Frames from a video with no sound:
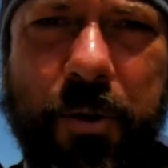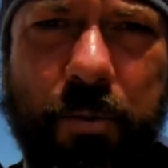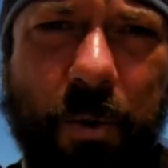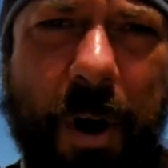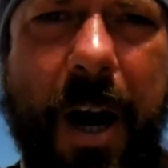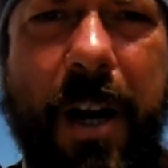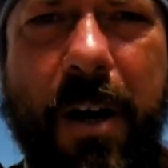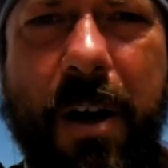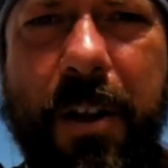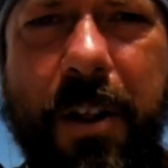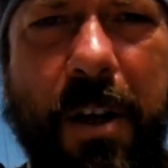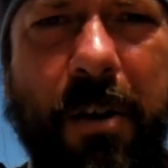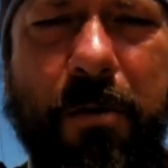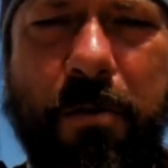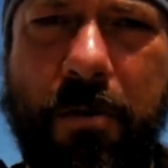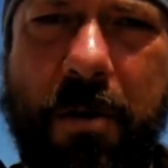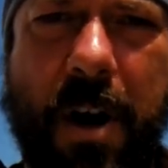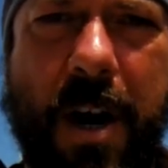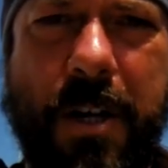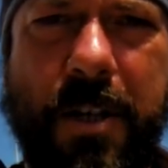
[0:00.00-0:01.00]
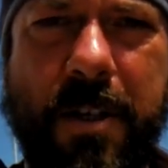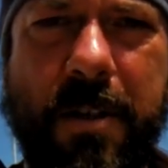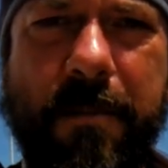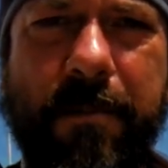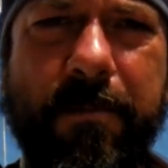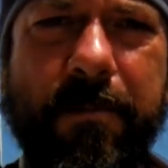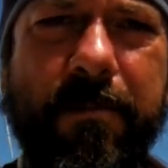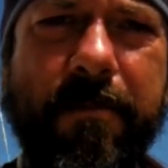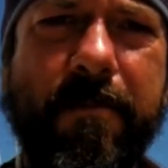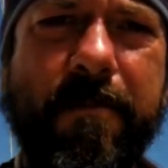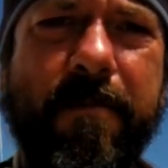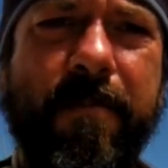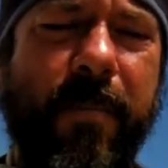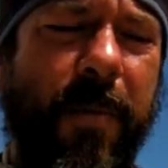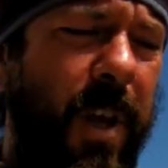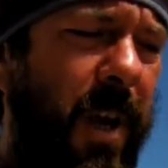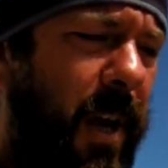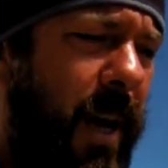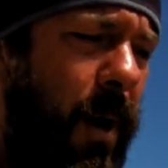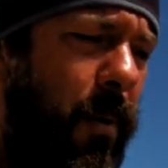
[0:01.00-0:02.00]
is right on the horizon.
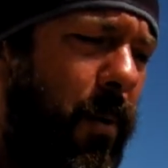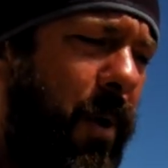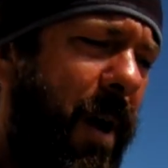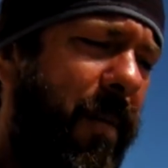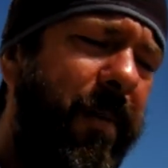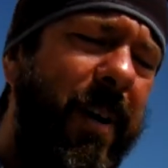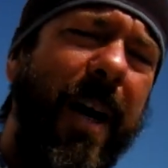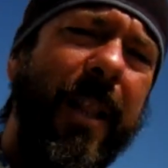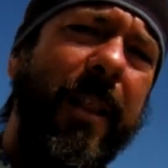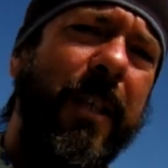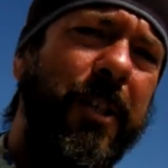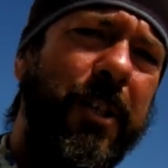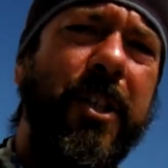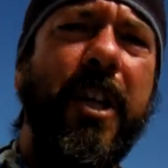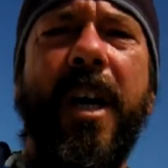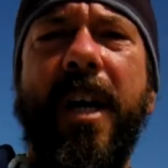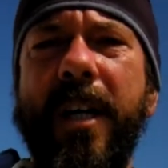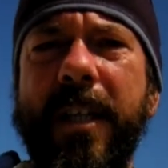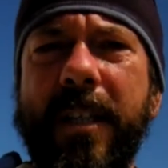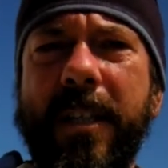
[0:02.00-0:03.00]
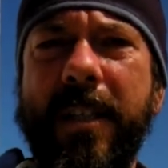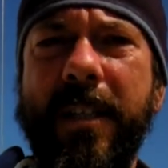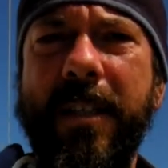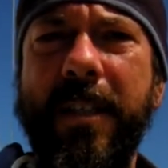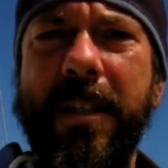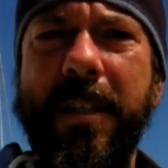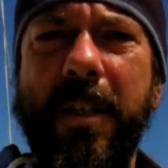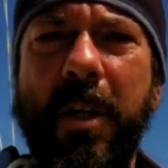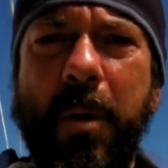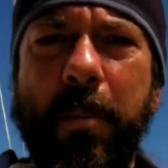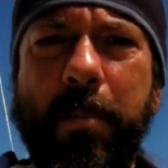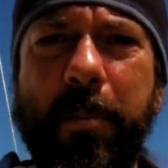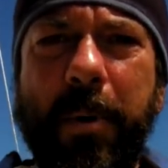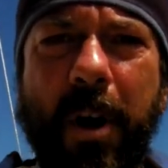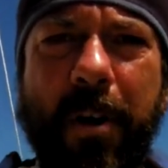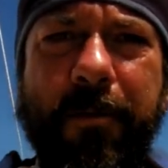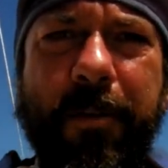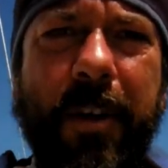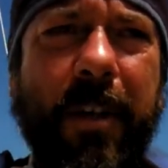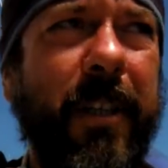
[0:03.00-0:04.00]
And when I've got the sun
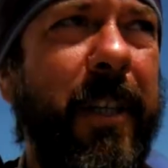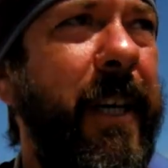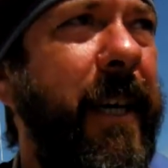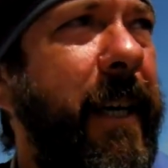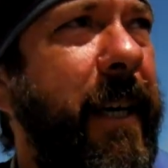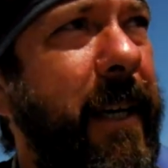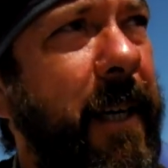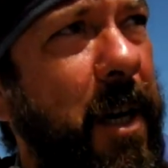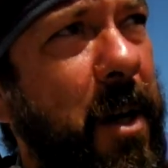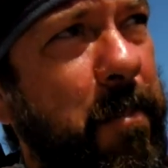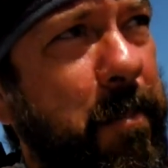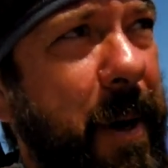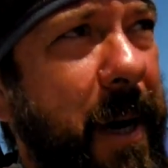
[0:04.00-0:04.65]
perfectly